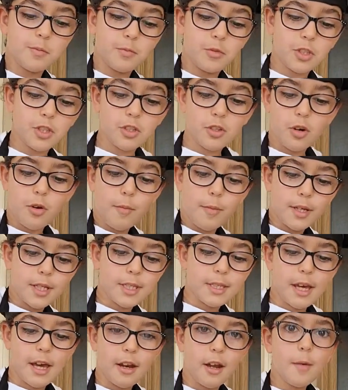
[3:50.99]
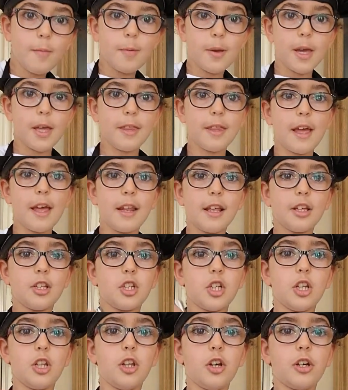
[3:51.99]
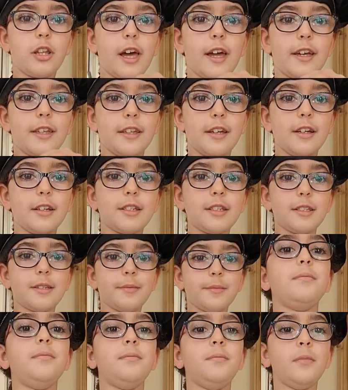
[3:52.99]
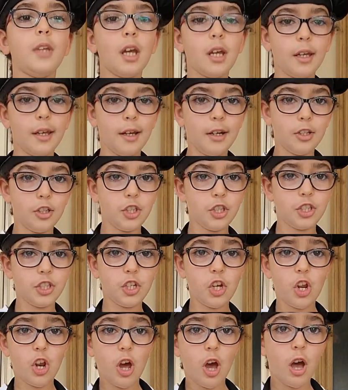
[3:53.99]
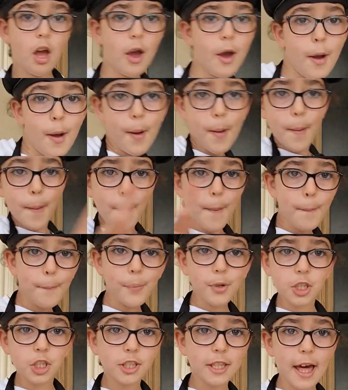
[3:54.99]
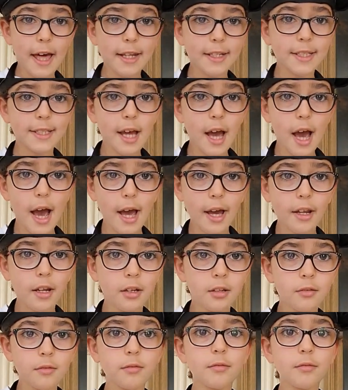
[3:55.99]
I'm just gonna mix that up, and then it should look like this. You're just gonna push that aside.